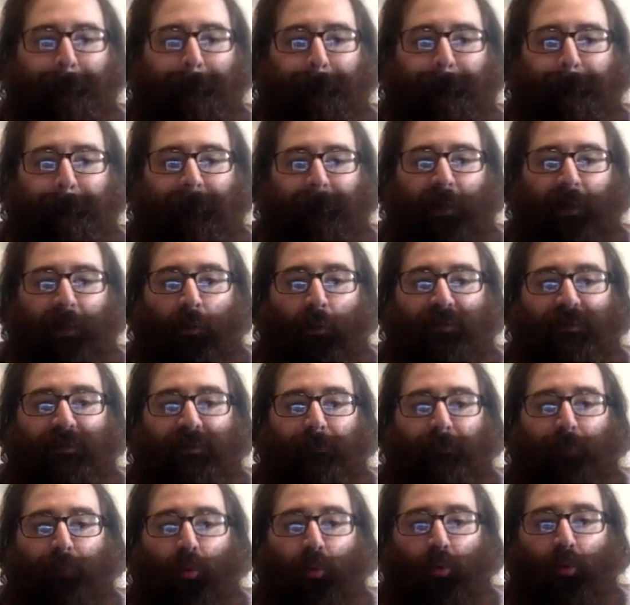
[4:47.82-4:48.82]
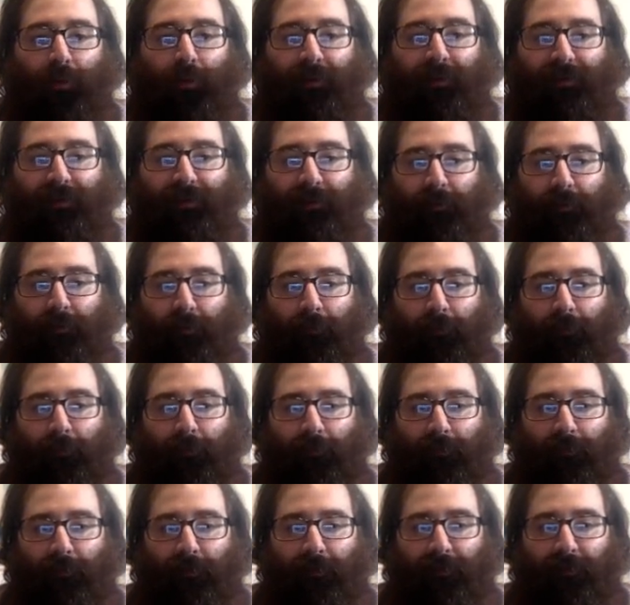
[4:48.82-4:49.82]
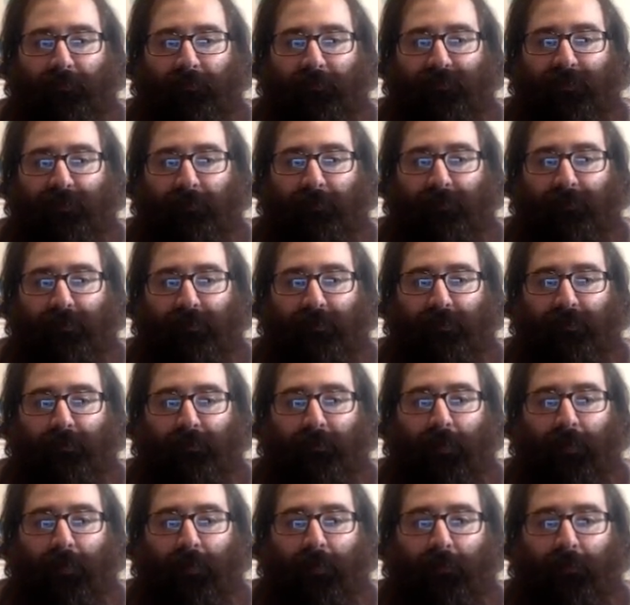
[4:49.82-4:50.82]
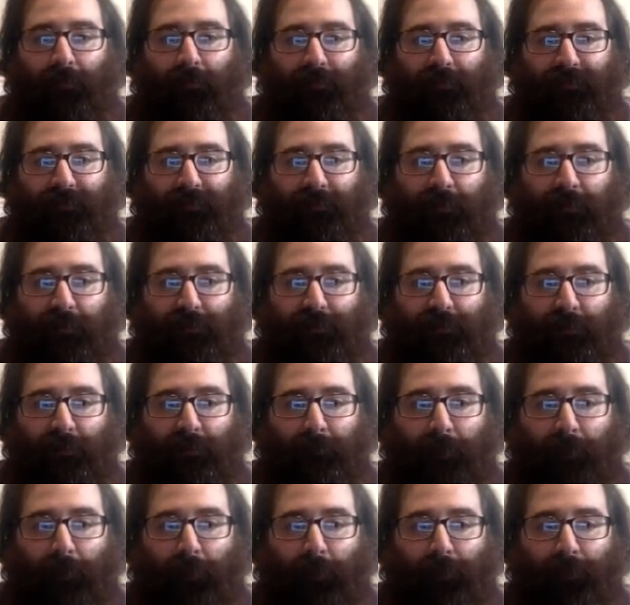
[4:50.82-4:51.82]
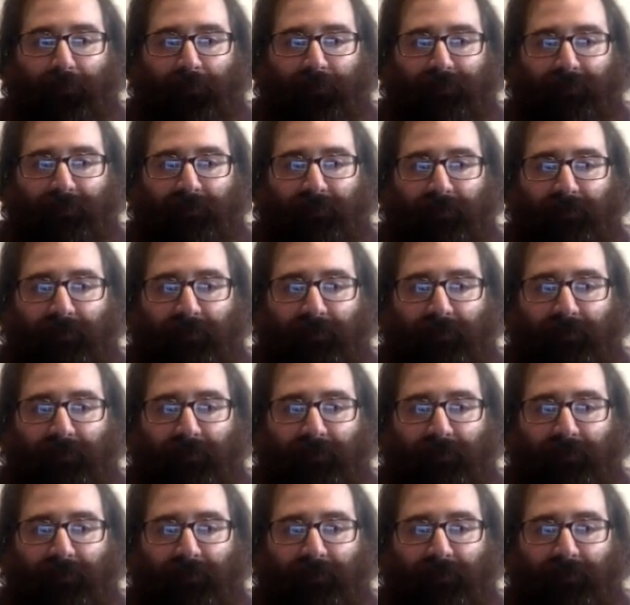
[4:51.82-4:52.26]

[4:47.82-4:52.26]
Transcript: Now what's important here, and there's going to be a longer discussion about this in that